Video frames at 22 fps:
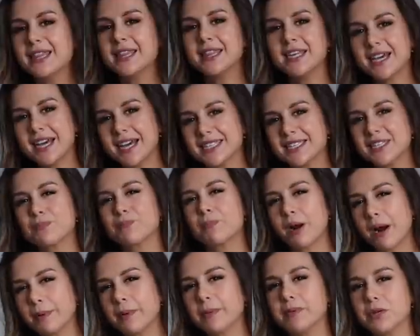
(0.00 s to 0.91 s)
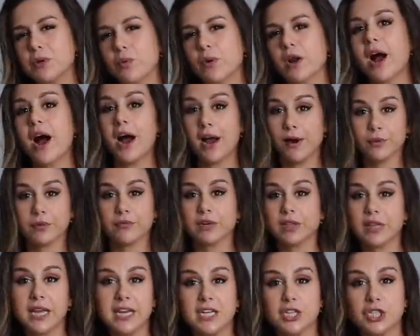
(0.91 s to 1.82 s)
that's probably what I would
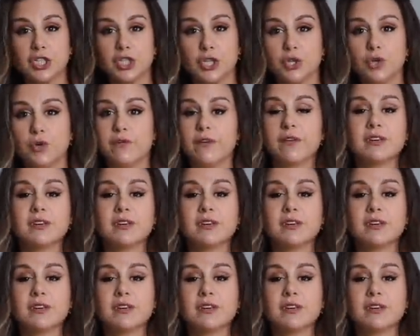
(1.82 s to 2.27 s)
relate it to.